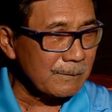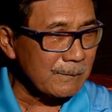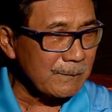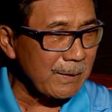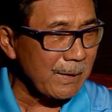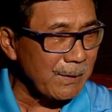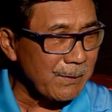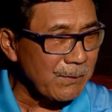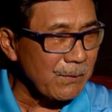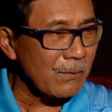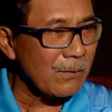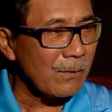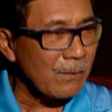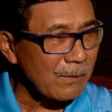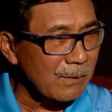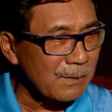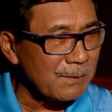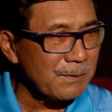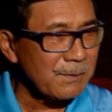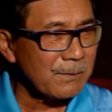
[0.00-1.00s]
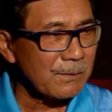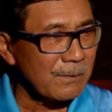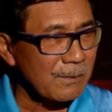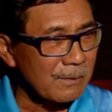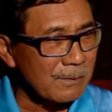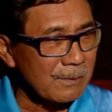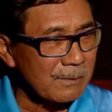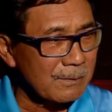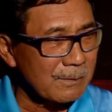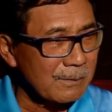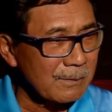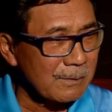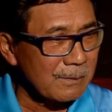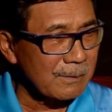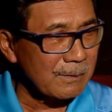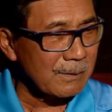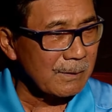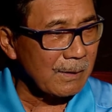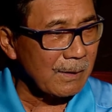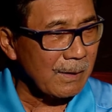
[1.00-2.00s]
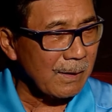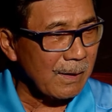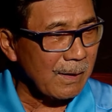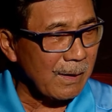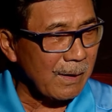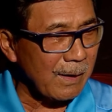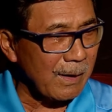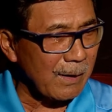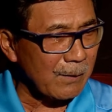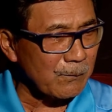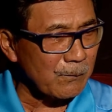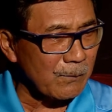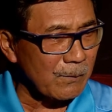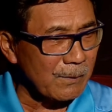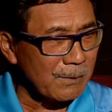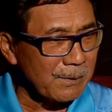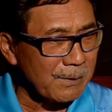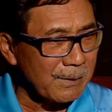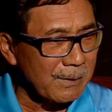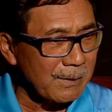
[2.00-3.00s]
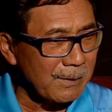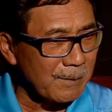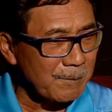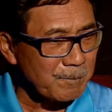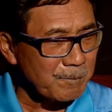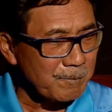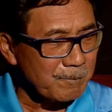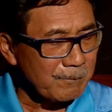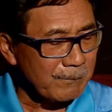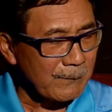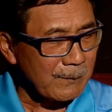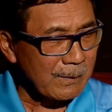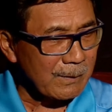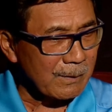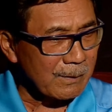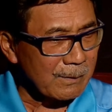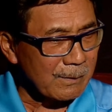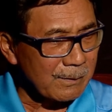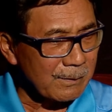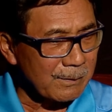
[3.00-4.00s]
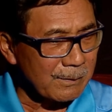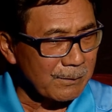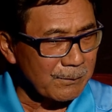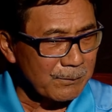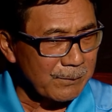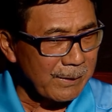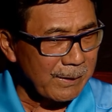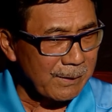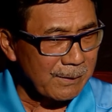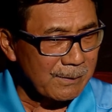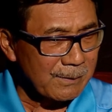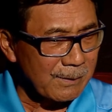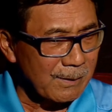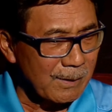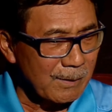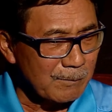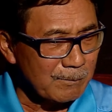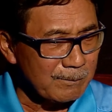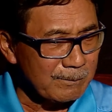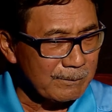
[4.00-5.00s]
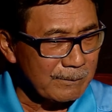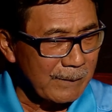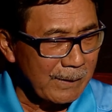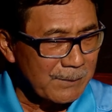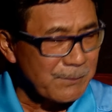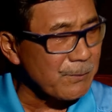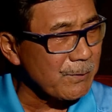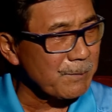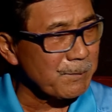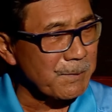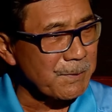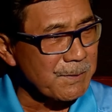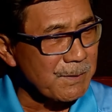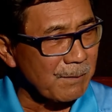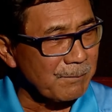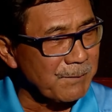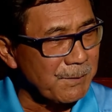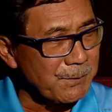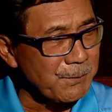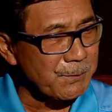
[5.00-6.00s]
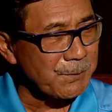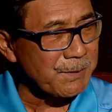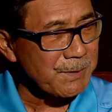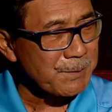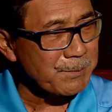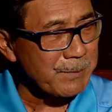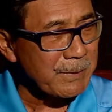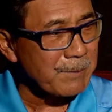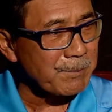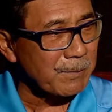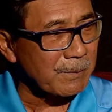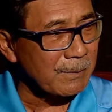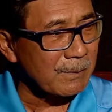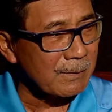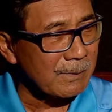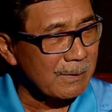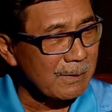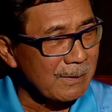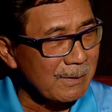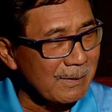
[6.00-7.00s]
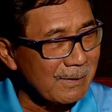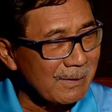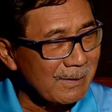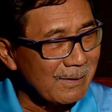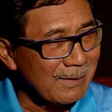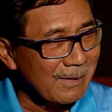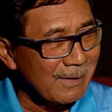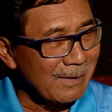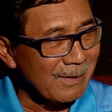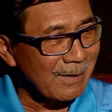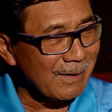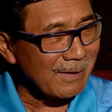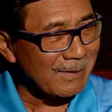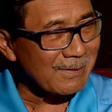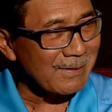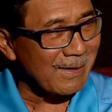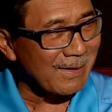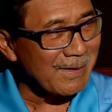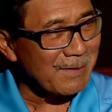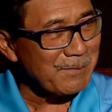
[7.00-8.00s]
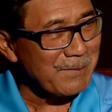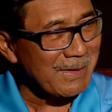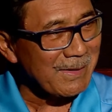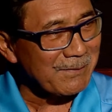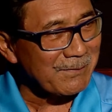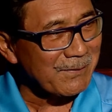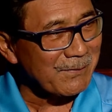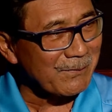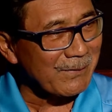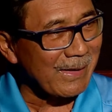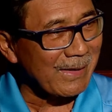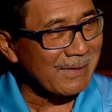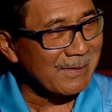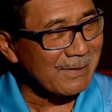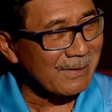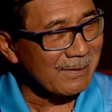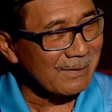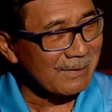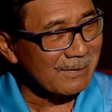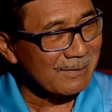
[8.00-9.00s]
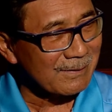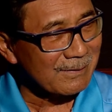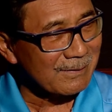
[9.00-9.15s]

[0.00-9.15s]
They talk and talk. And one of the great attributes of the Jewish people is that they believe in writing.